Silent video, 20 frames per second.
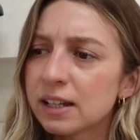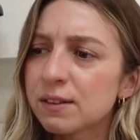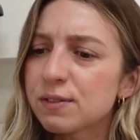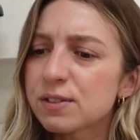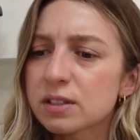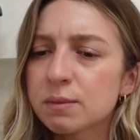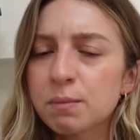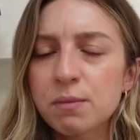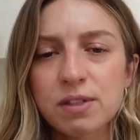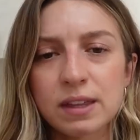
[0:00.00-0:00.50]

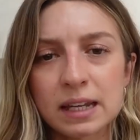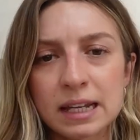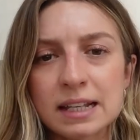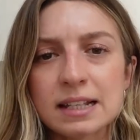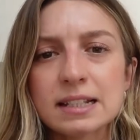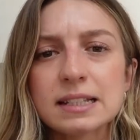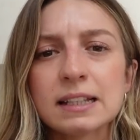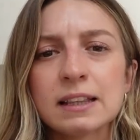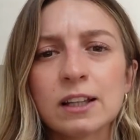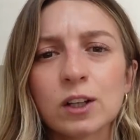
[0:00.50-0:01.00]
some
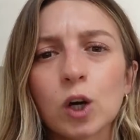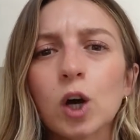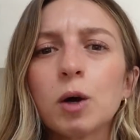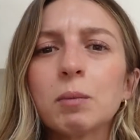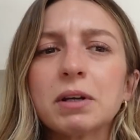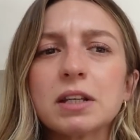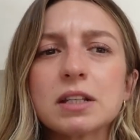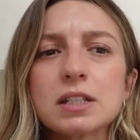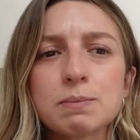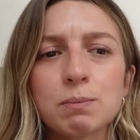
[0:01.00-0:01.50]
things in the
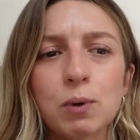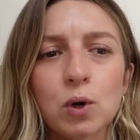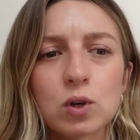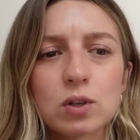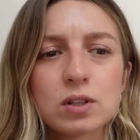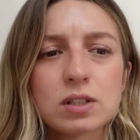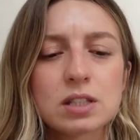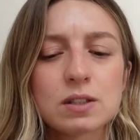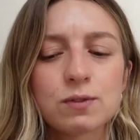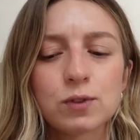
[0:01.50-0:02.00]
comments
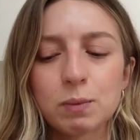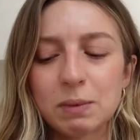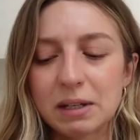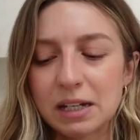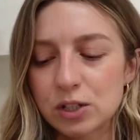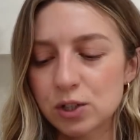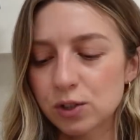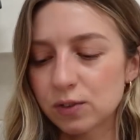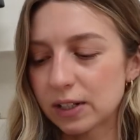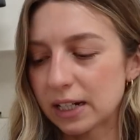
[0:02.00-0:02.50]
box for me
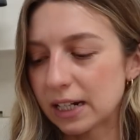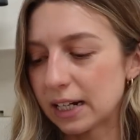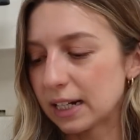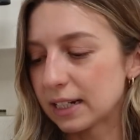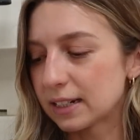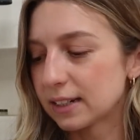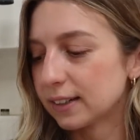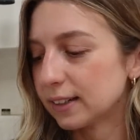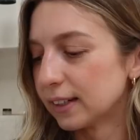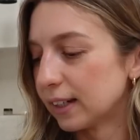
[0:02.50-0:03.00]
to
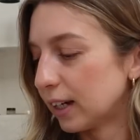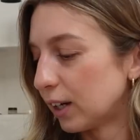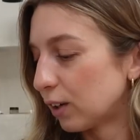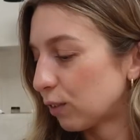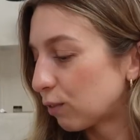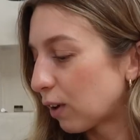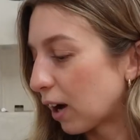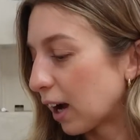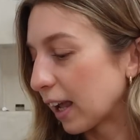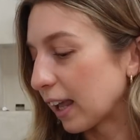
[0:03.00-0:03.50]
read.
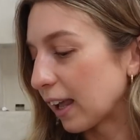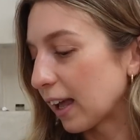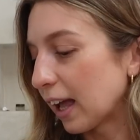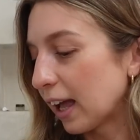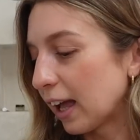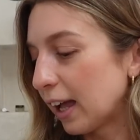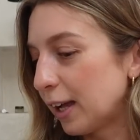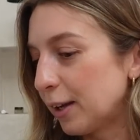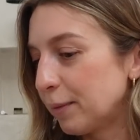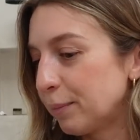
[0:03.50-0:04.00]
Right,
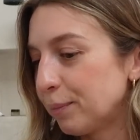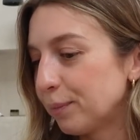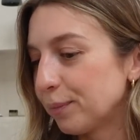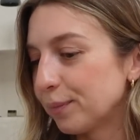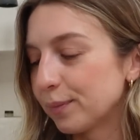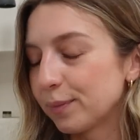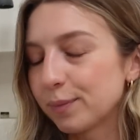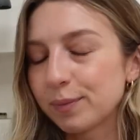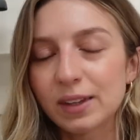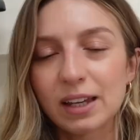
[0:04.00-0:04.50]
I'm
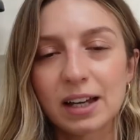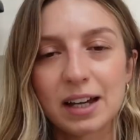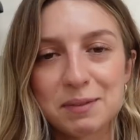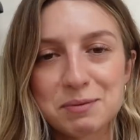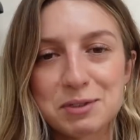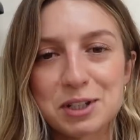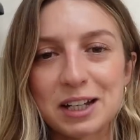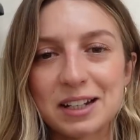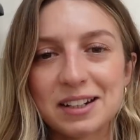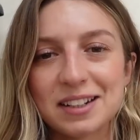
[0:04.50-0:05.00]

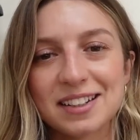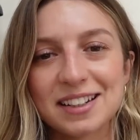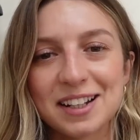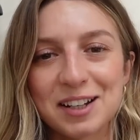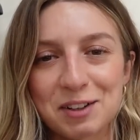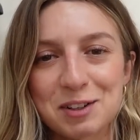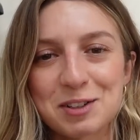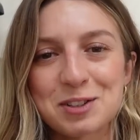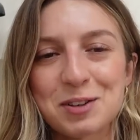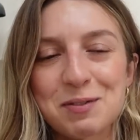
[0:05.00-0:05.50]
done. I'm
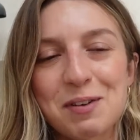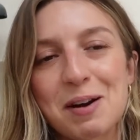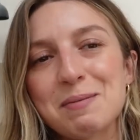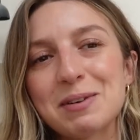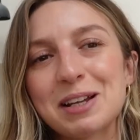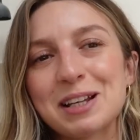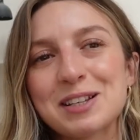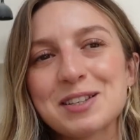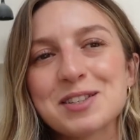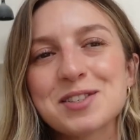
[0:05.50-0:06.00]
going to stop
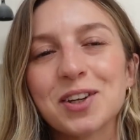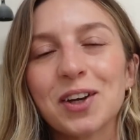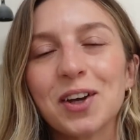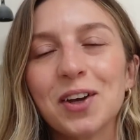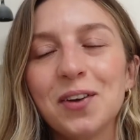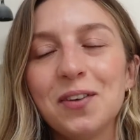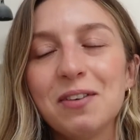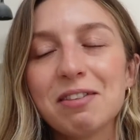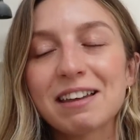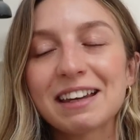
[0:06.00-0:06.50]
rambling.
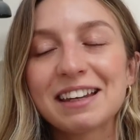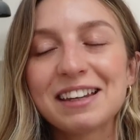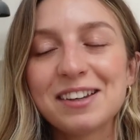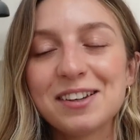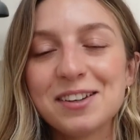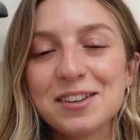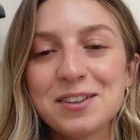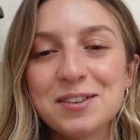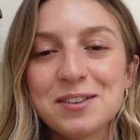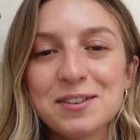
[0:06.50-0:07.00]
So thank
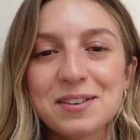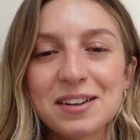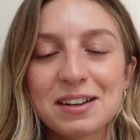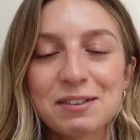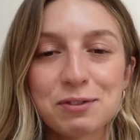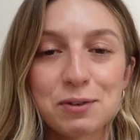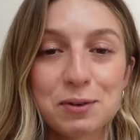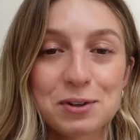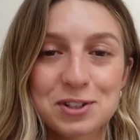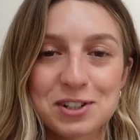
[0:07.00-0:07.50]
you
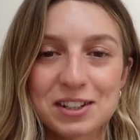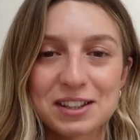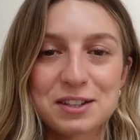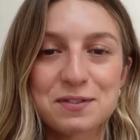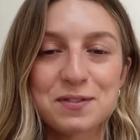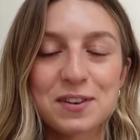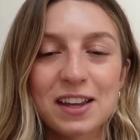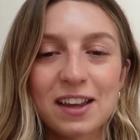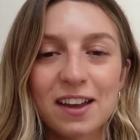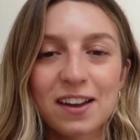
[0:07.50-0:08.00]
for watching this
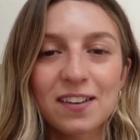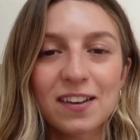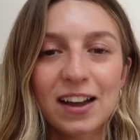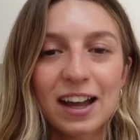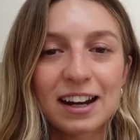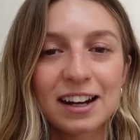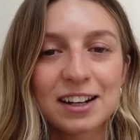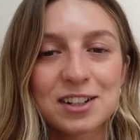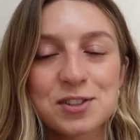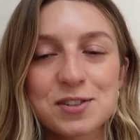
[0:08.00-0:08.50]
video,
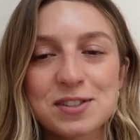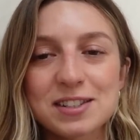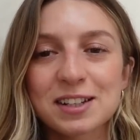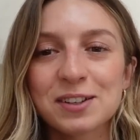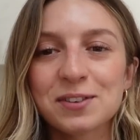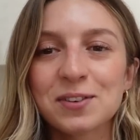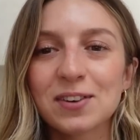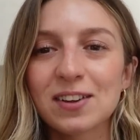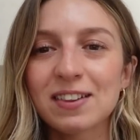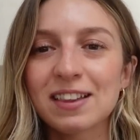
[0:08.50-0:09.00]
and I shall see
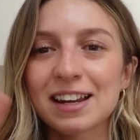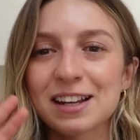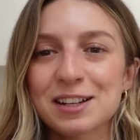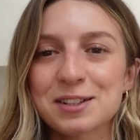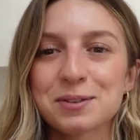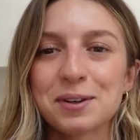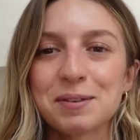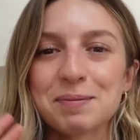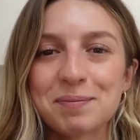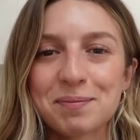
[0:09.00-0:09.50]
you all in the
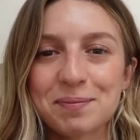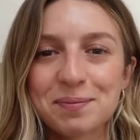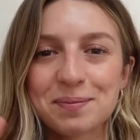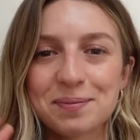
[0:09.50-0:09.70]
next one.